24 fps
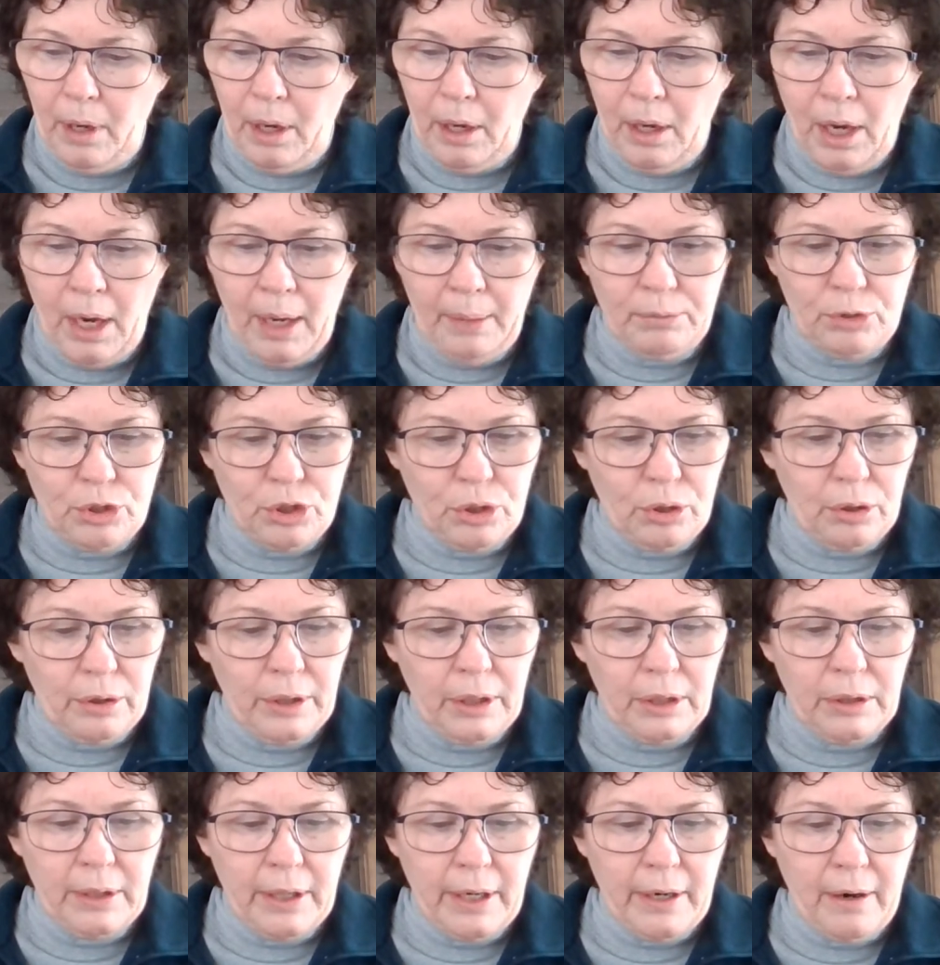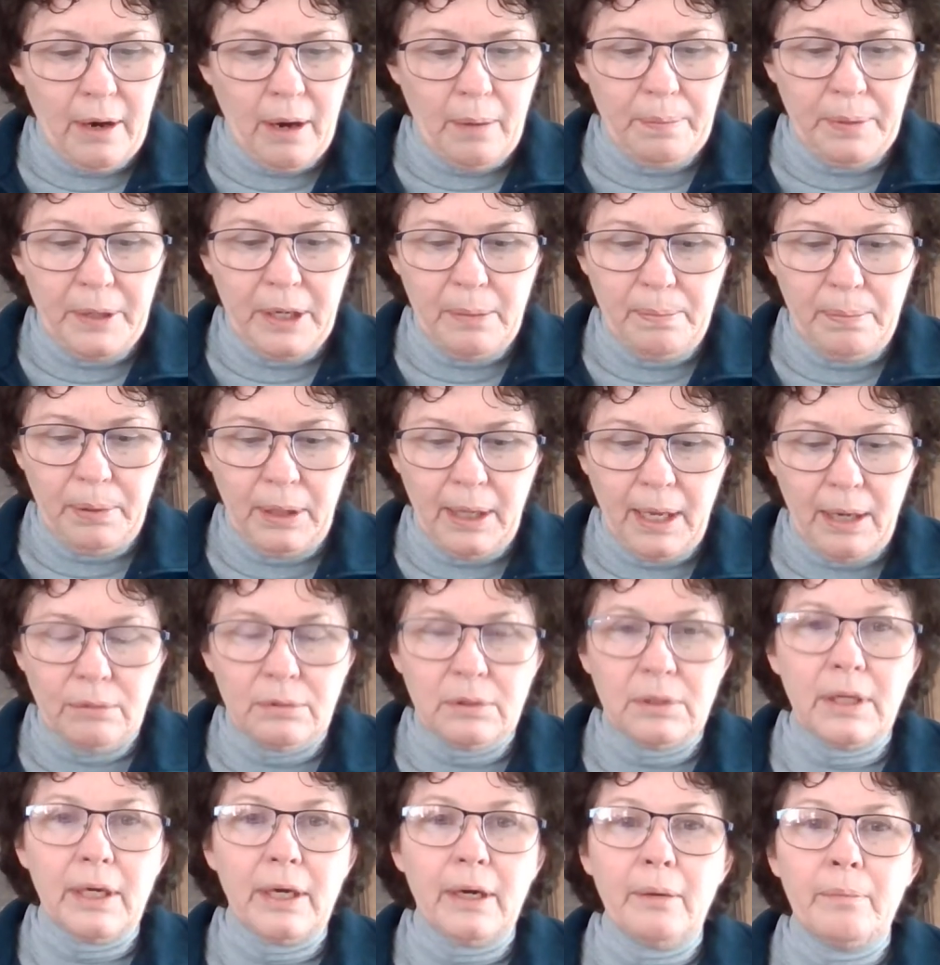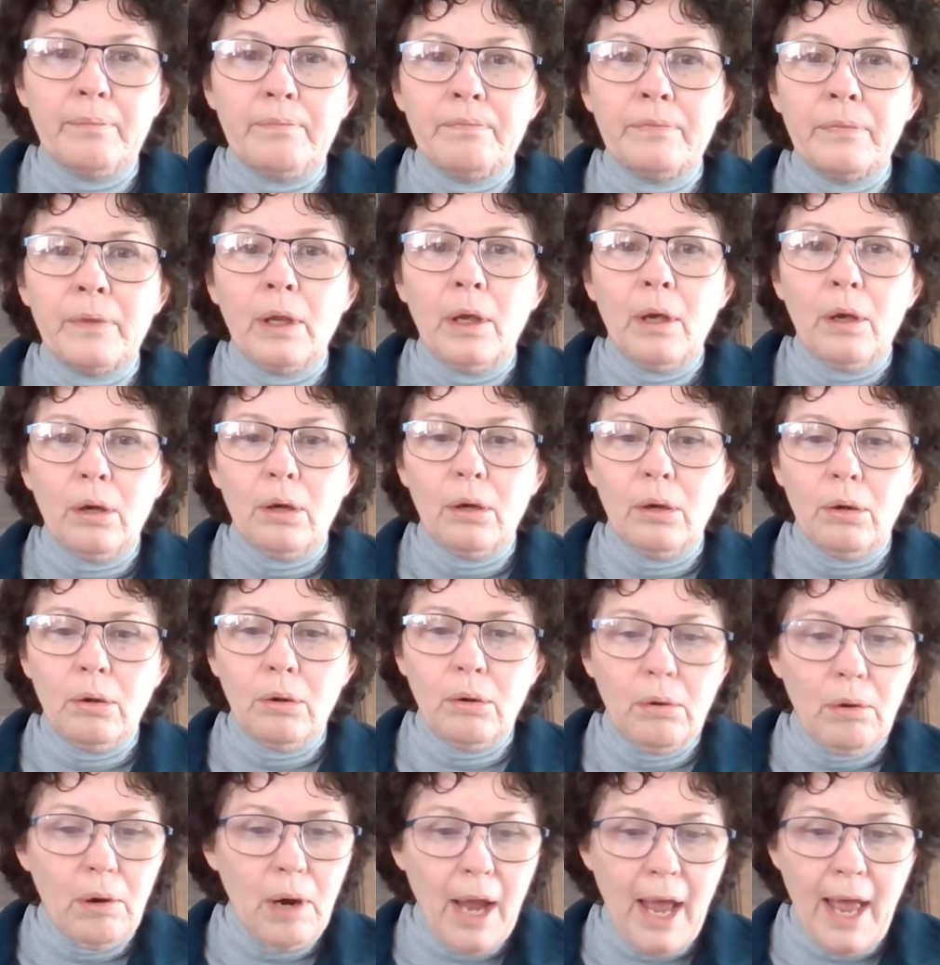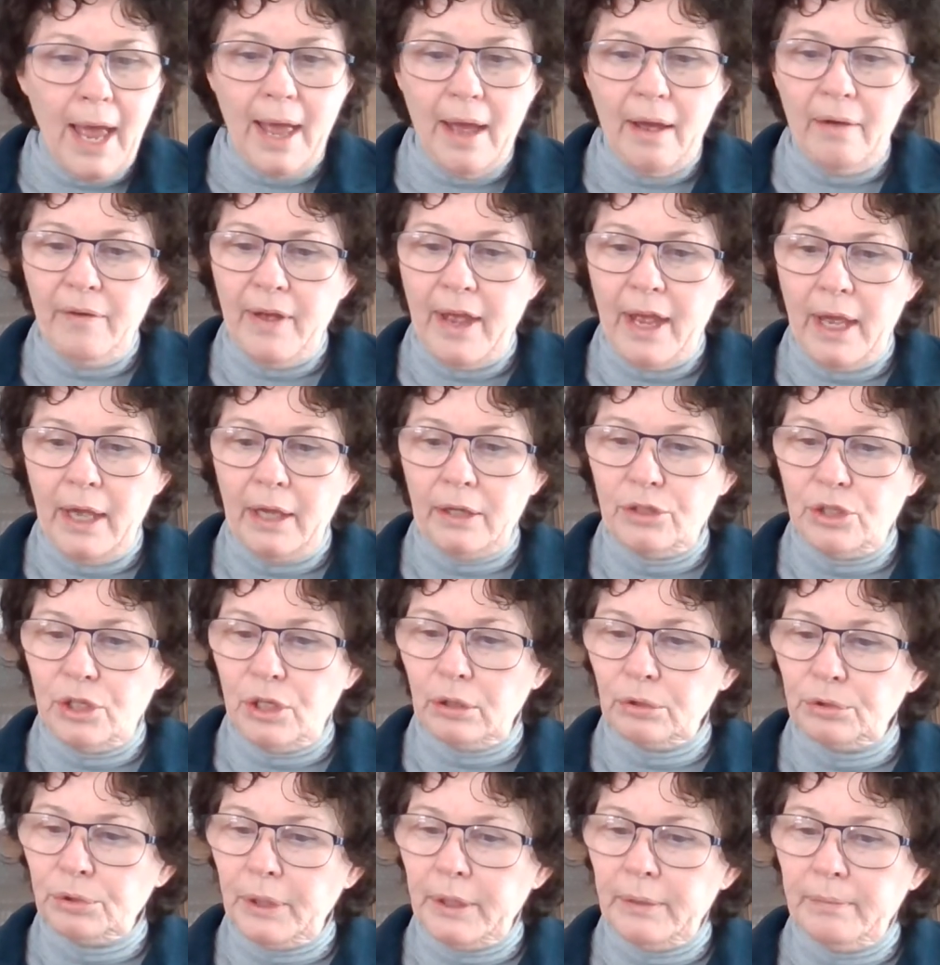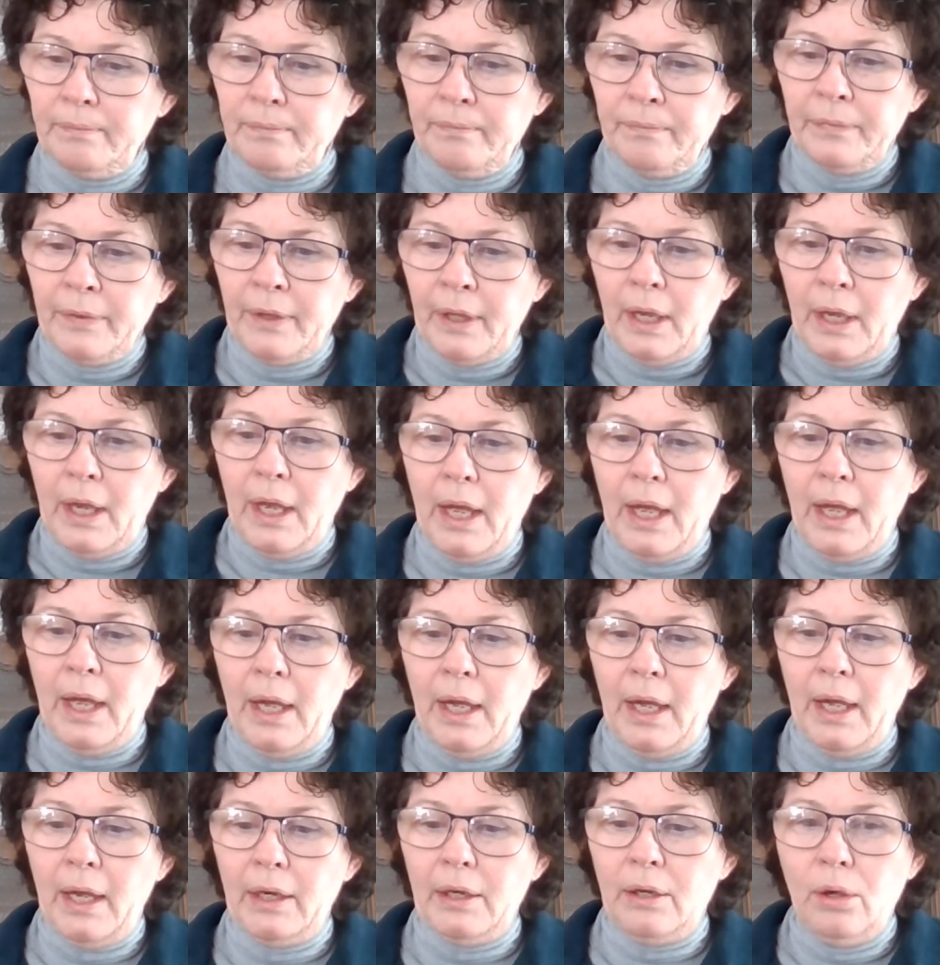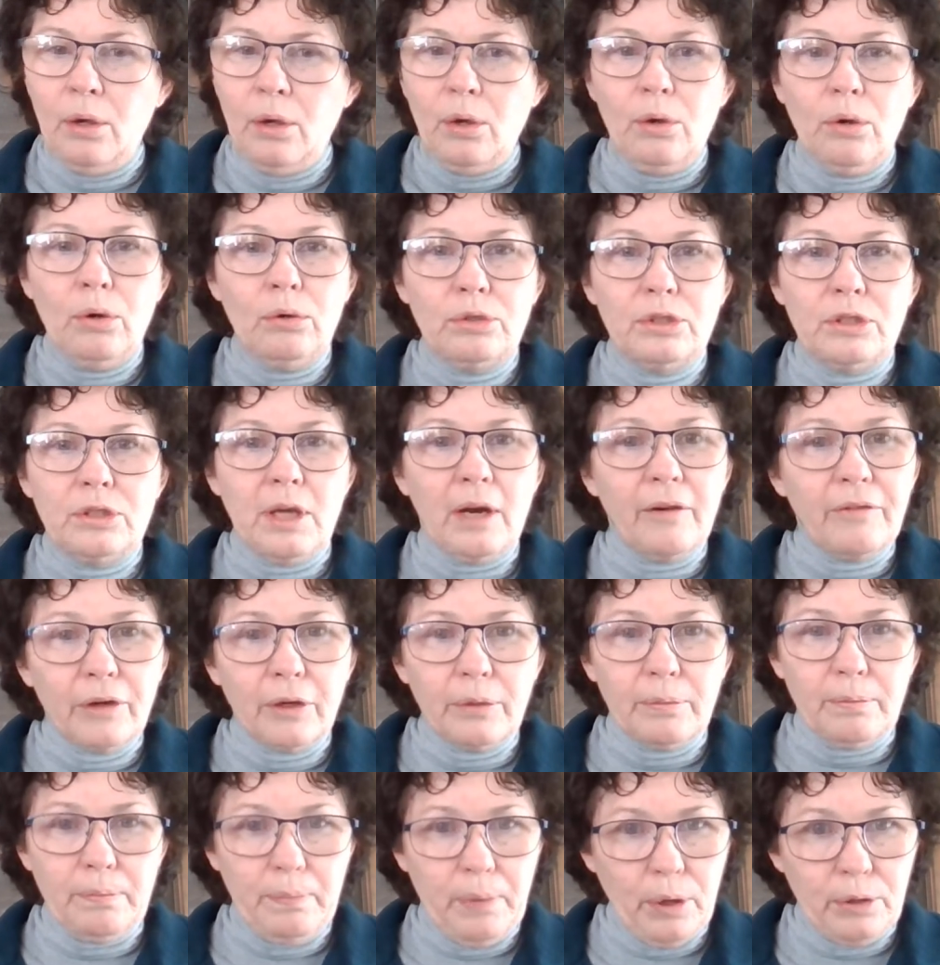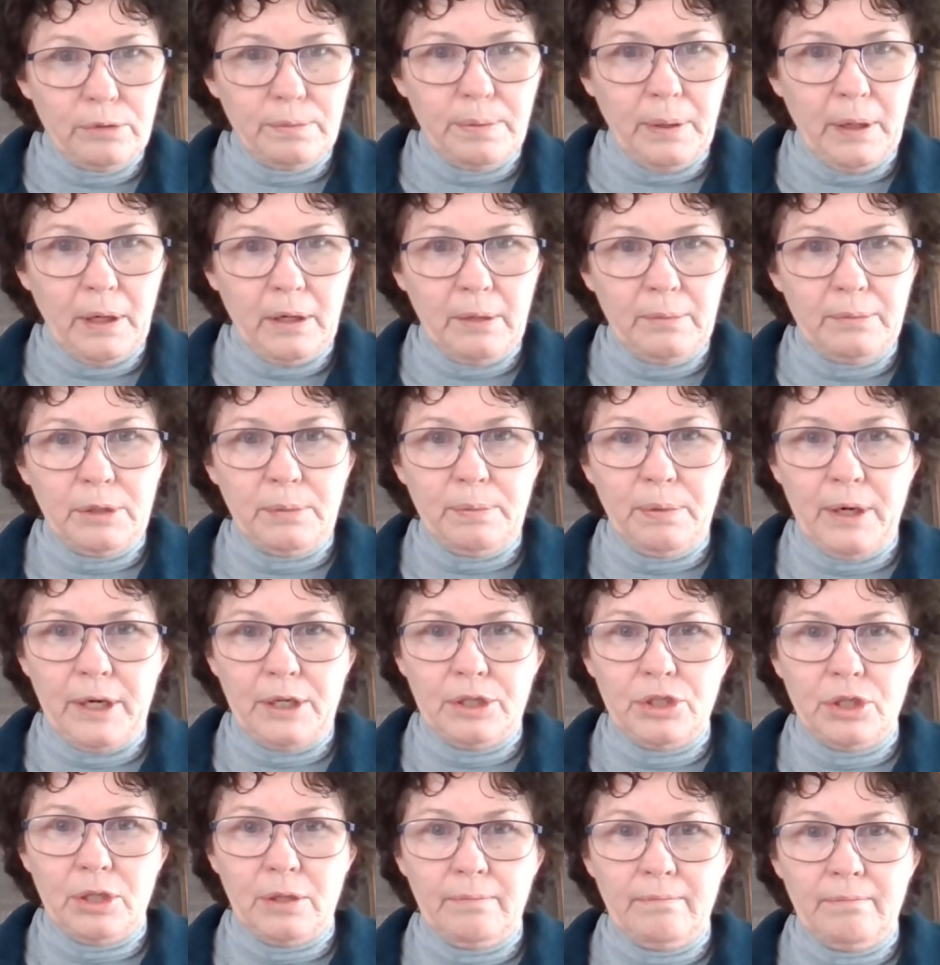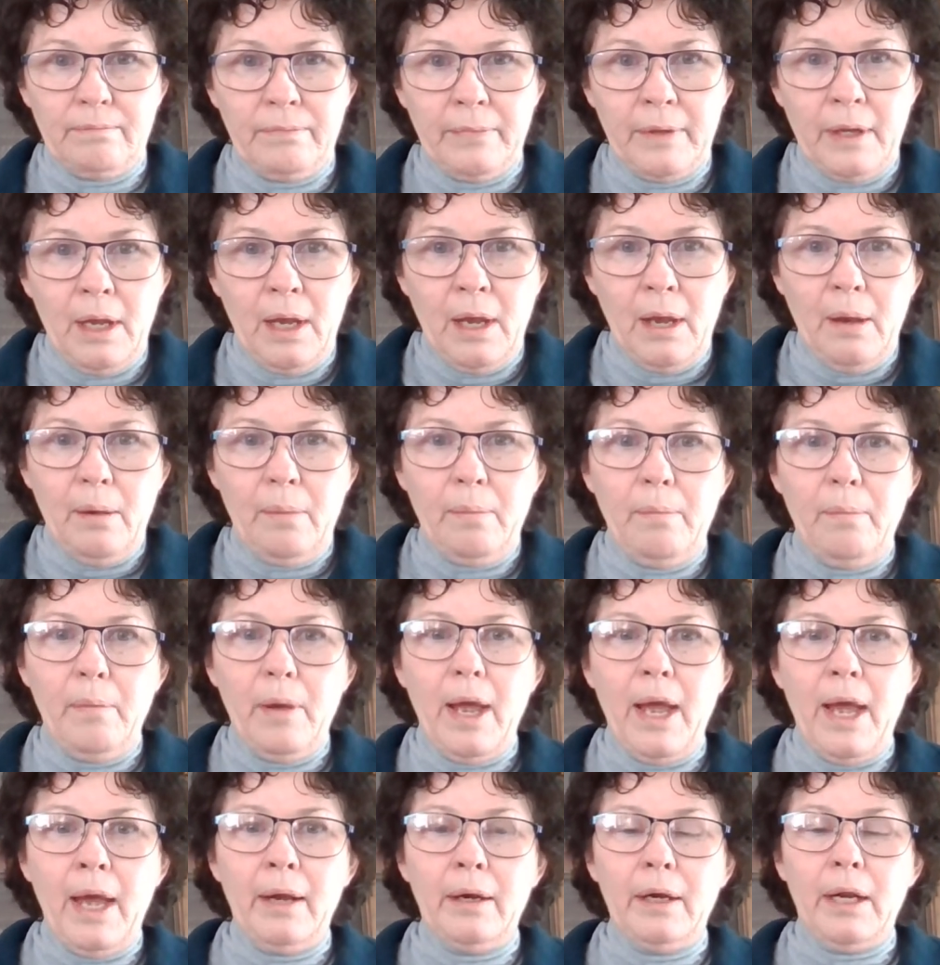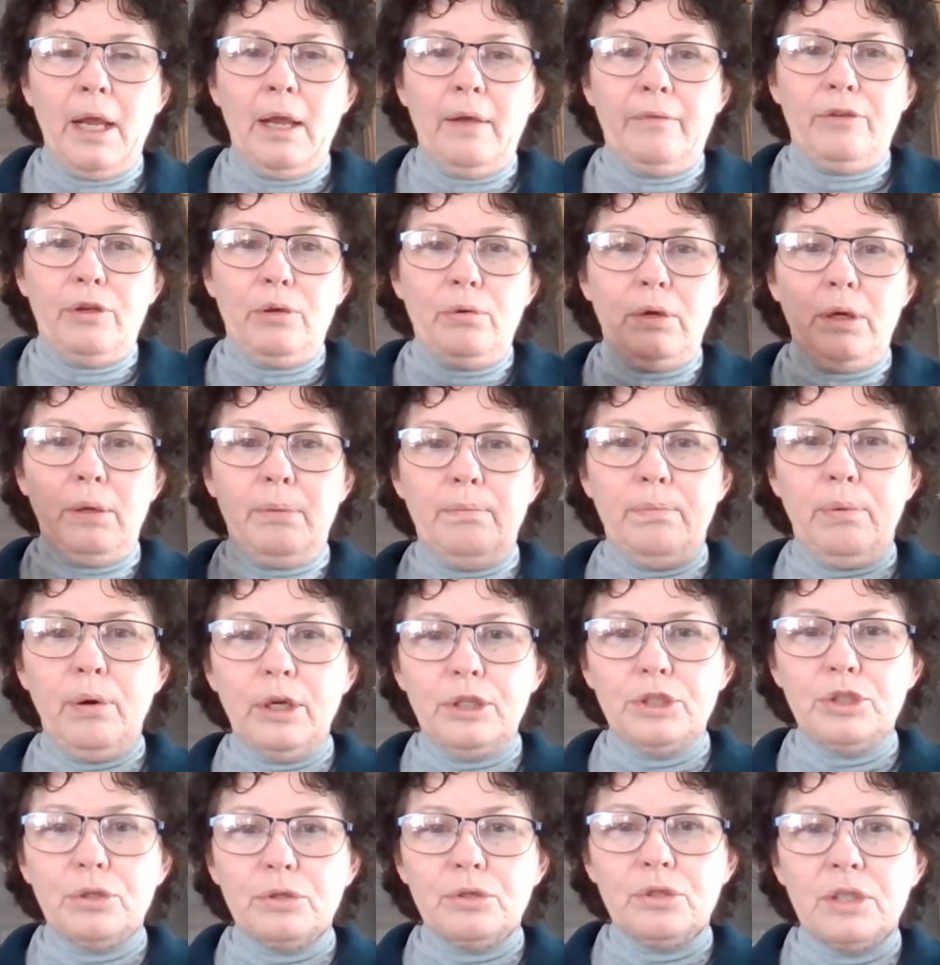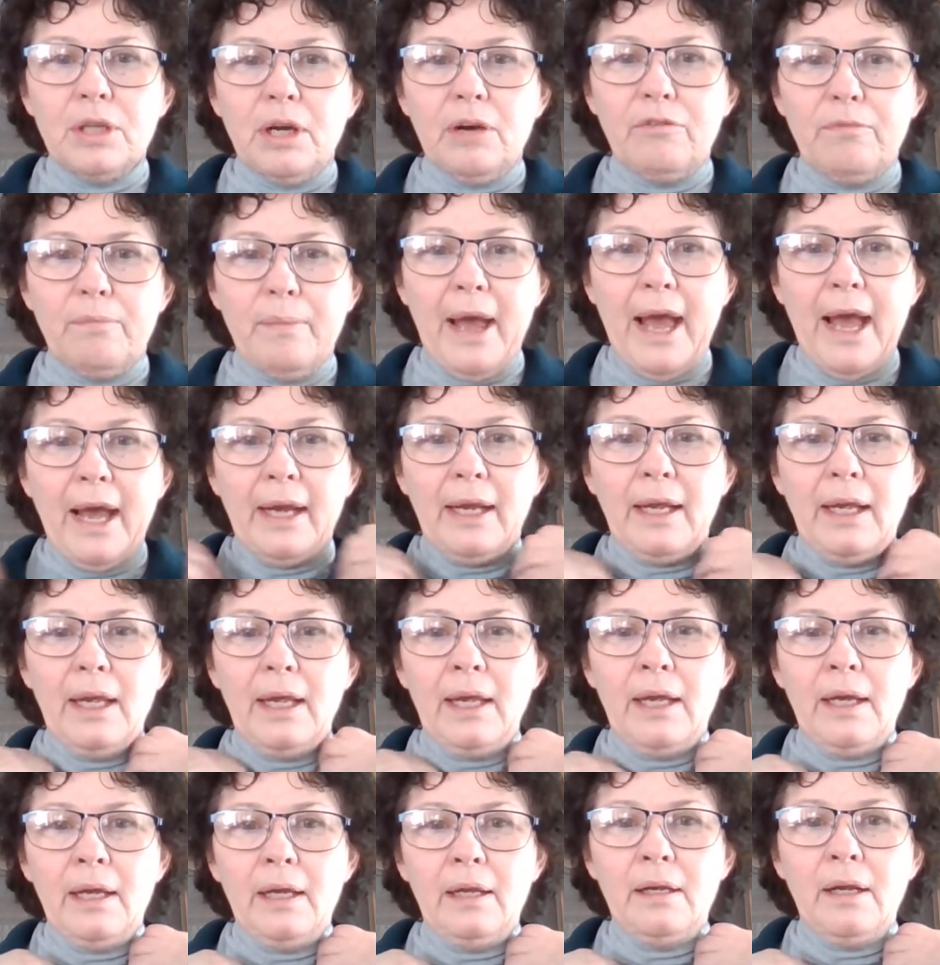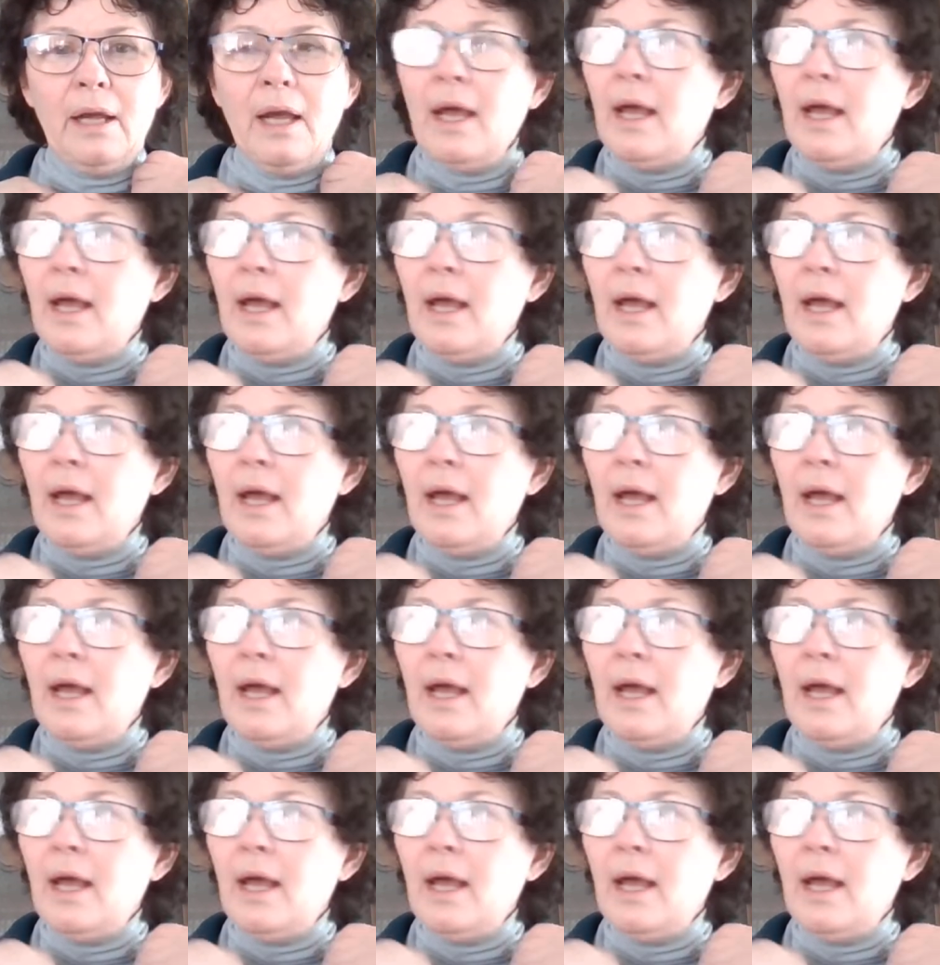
I'm sure that there are people out there who have had children and who suffered postpartum depression. And if you can put yourself back in